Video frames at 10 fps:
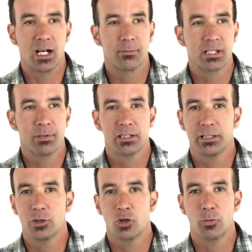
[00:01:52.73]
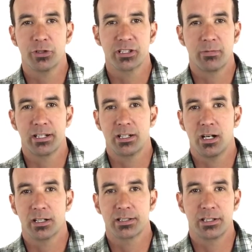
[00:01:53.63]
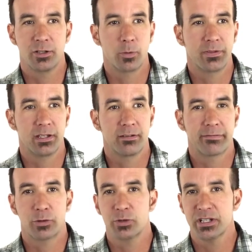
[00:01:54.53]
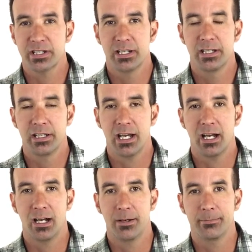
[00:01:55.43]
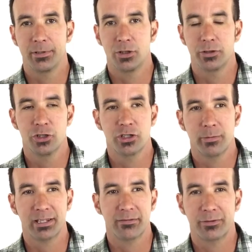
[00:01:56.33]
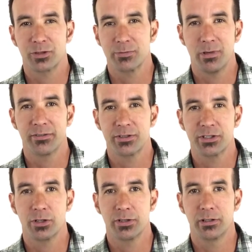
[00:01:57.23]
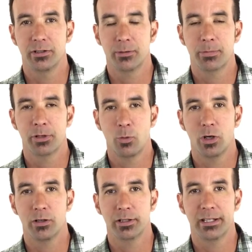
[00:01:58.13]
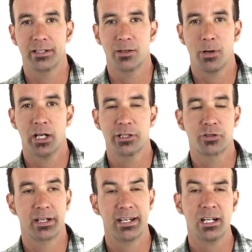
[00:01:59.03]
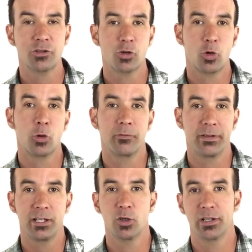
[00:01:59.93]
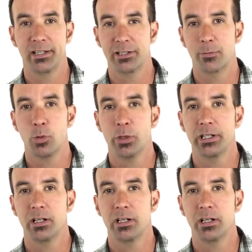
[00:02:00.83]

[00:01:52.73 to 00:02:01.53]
Typically, you know, most of my dogs, you know, within the first, you know, usually about the first month or so, they're pretty well getting the potty training. And I'll do a whole video at a later point